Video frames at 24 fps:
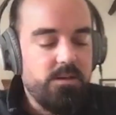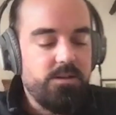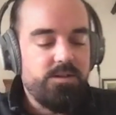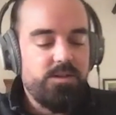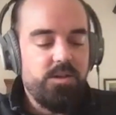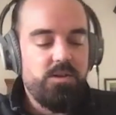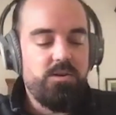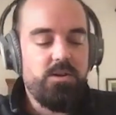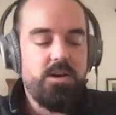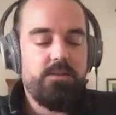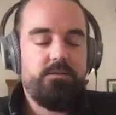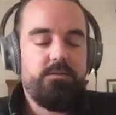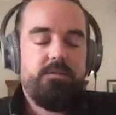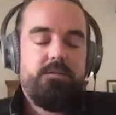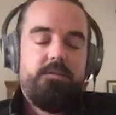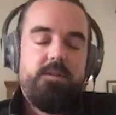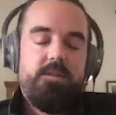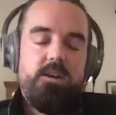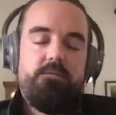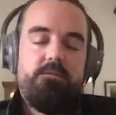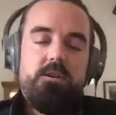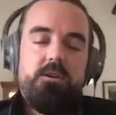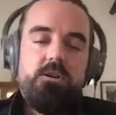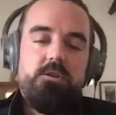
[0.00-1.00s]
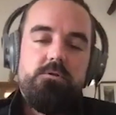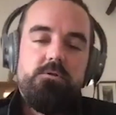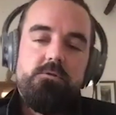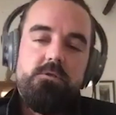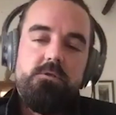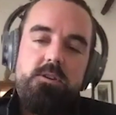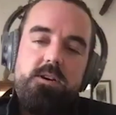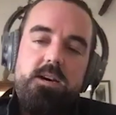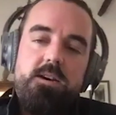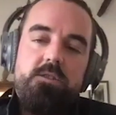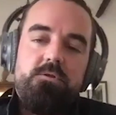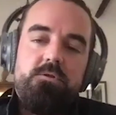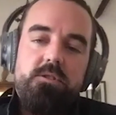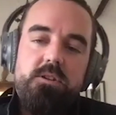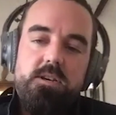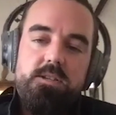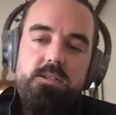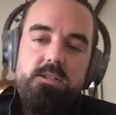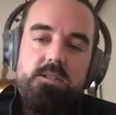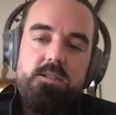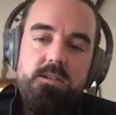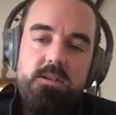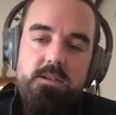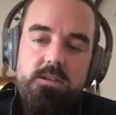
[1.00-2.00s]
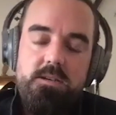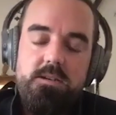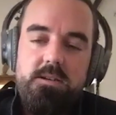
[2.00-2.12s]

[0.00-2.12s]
Do you have a favourite hole out Augusta?